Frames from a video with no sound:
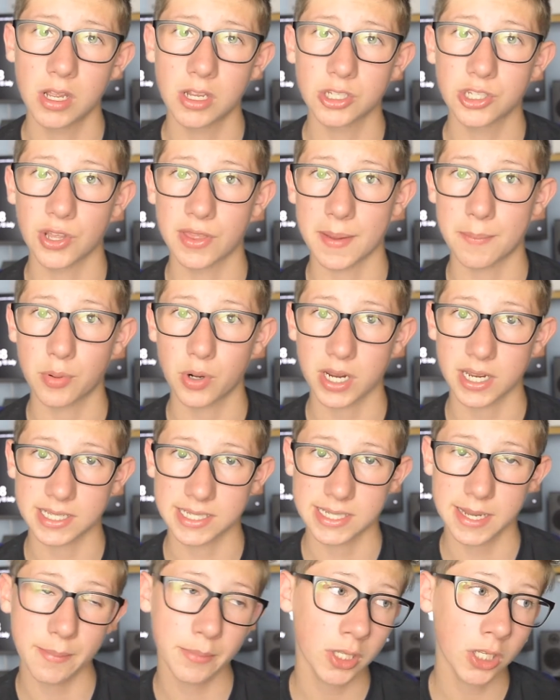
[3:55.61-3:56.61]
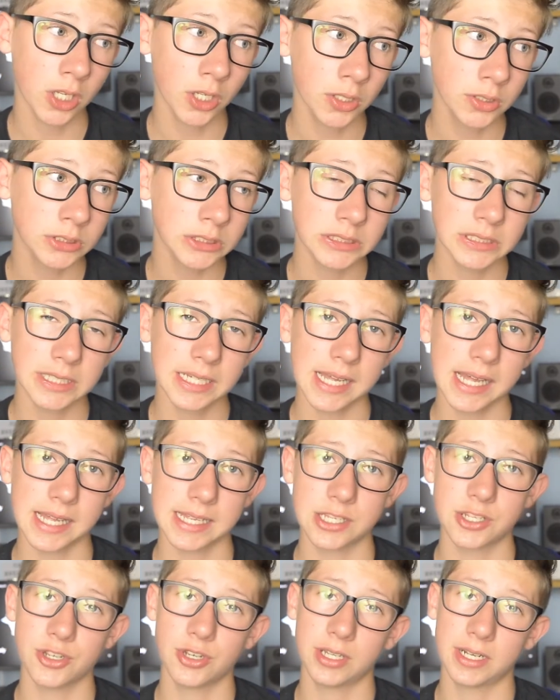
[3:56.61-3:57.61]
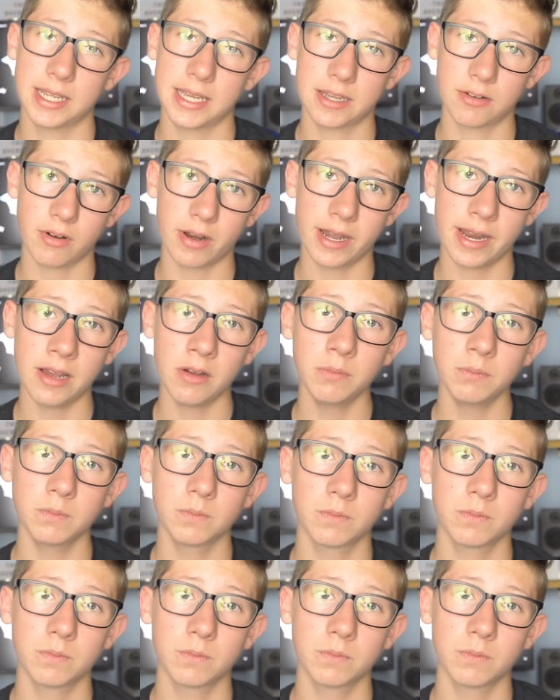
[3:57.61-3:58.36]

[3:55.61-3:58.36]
So they're pretty similar, as you can hear right now.